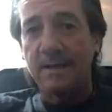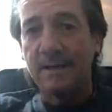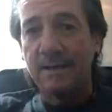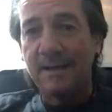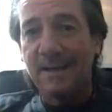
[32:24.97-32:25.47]
I
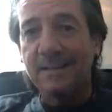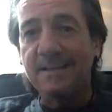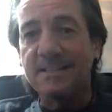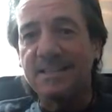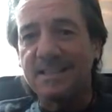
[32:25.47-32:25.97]
think the
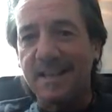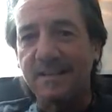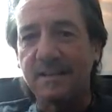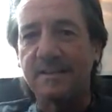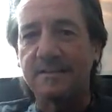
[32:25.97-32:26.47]
standard could
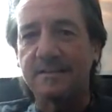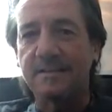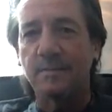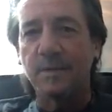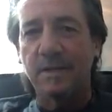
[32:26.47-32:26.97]
still be a
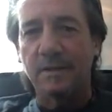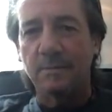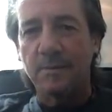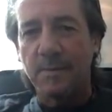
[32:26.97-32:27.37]
little bit better.